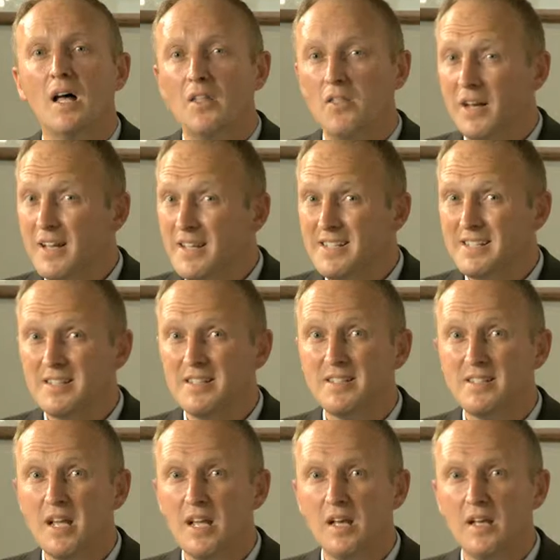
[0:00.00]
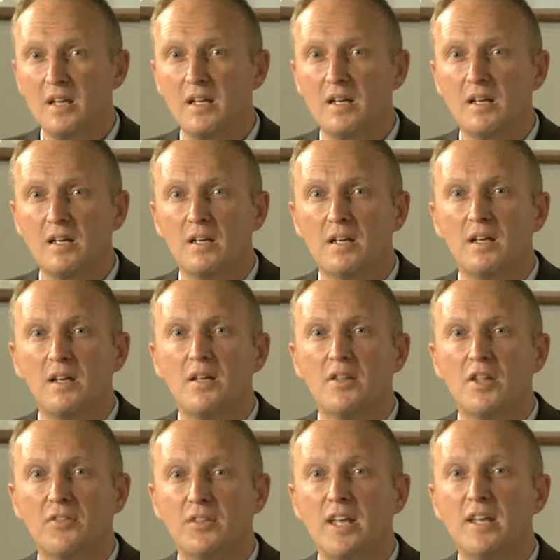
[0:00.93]
That is to say,
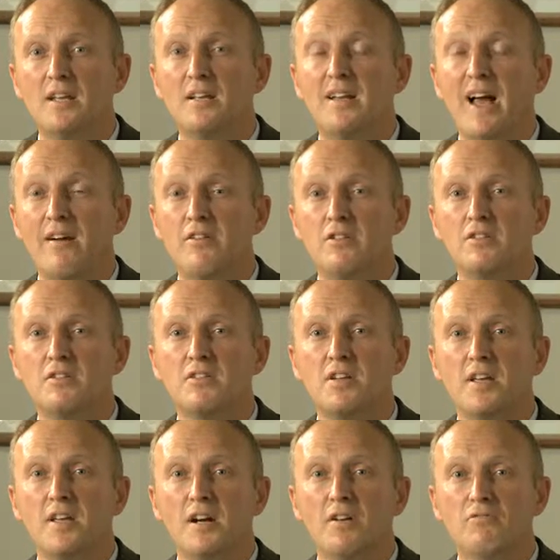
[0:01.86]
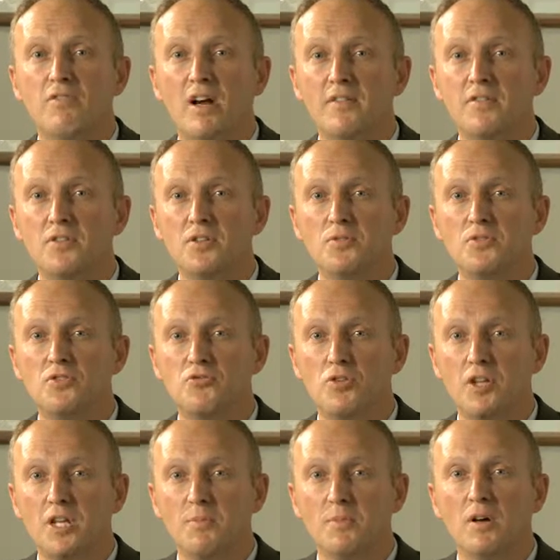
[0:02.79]
that they can guarantee a revenue
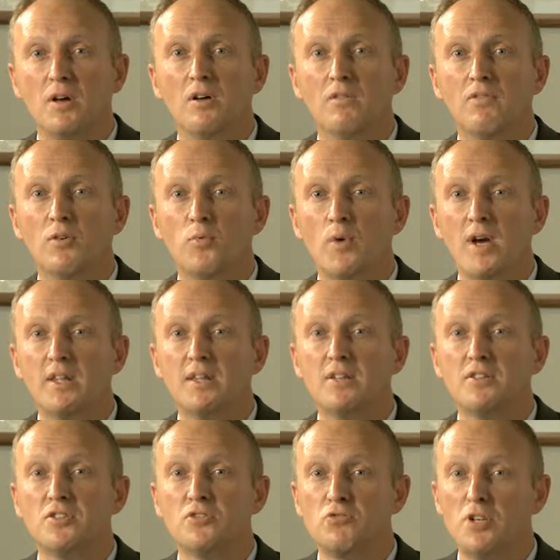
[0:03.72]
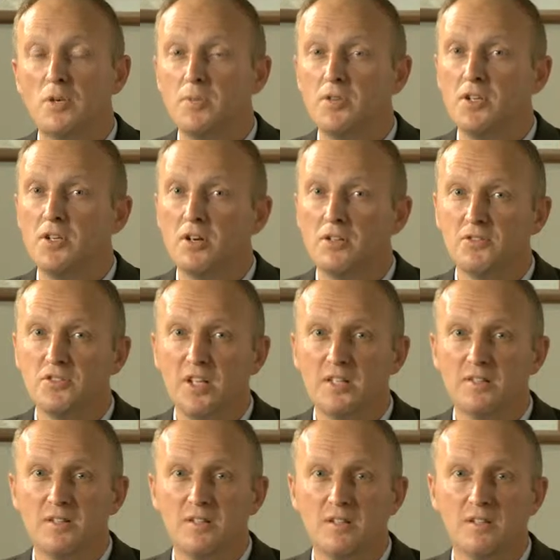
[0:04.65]
stream from where they distribute the
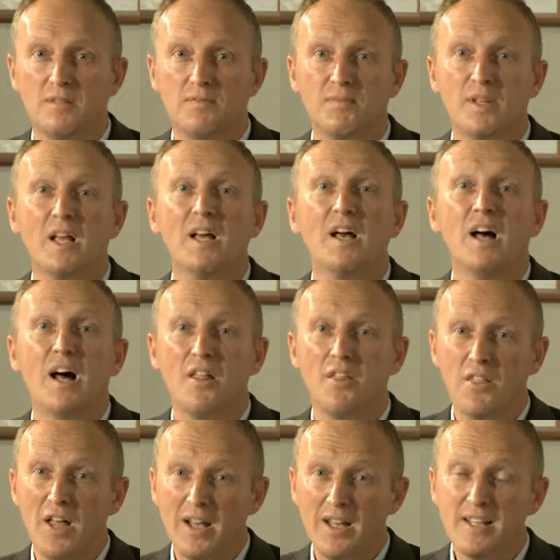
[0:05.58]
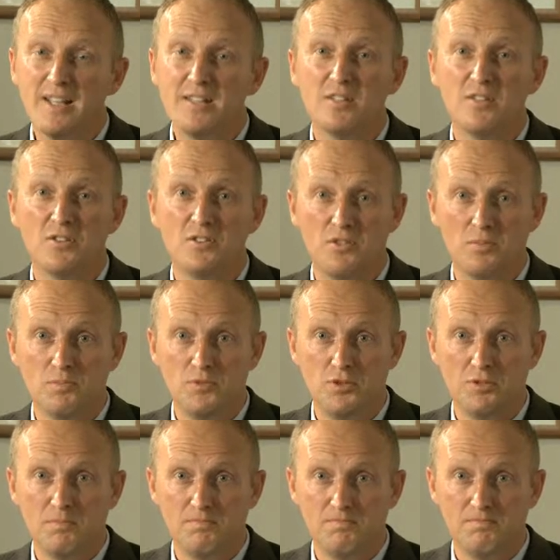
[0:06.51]
content, and that is an
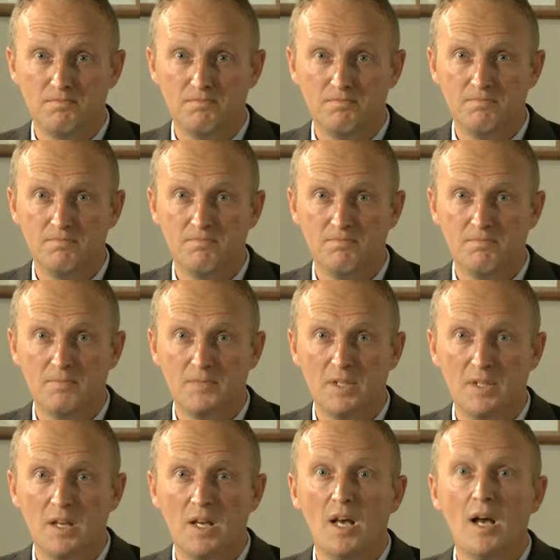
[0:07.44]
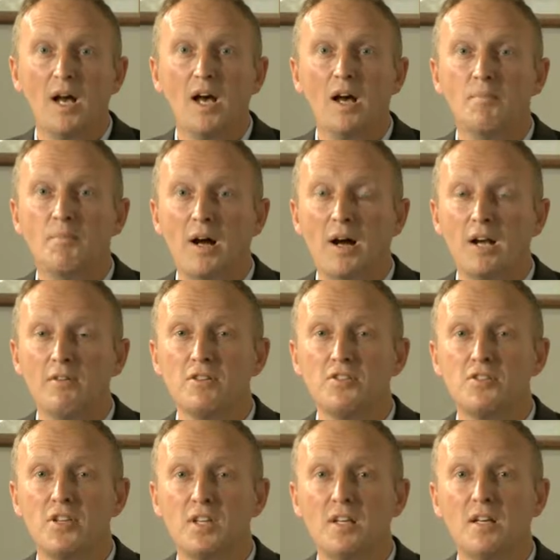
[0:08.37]
assumption.
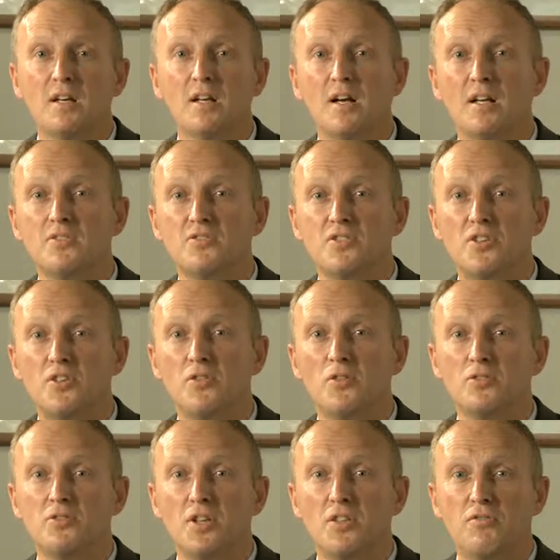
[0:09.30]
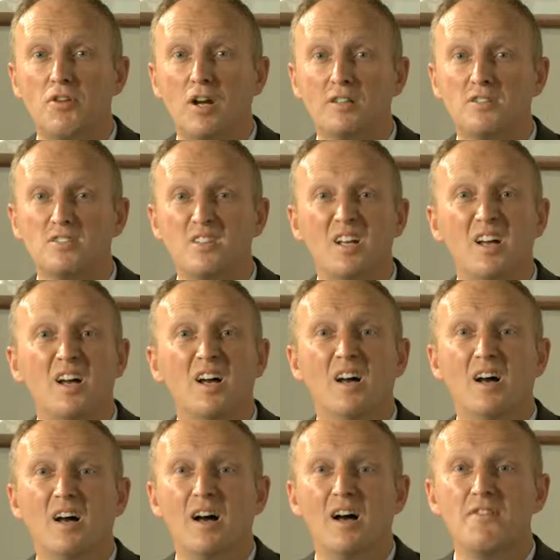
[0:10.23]
Piracy and security threats
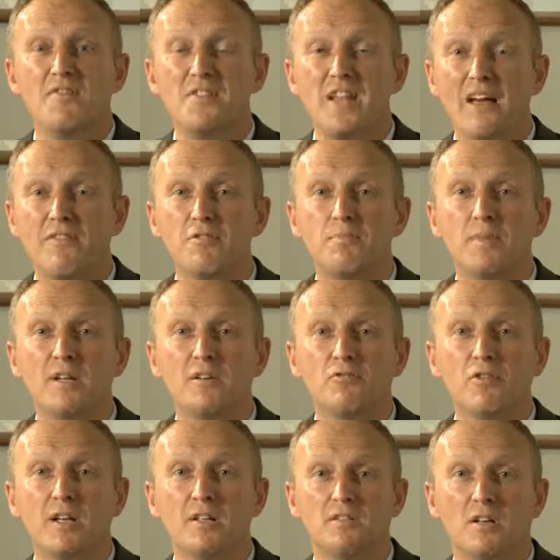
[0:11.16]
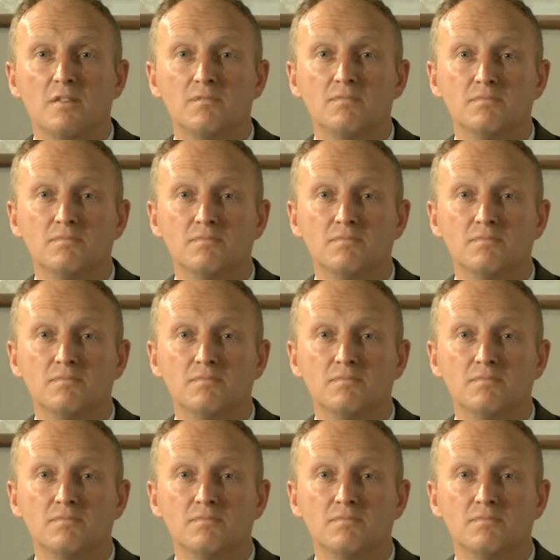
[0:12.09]
have never been greater,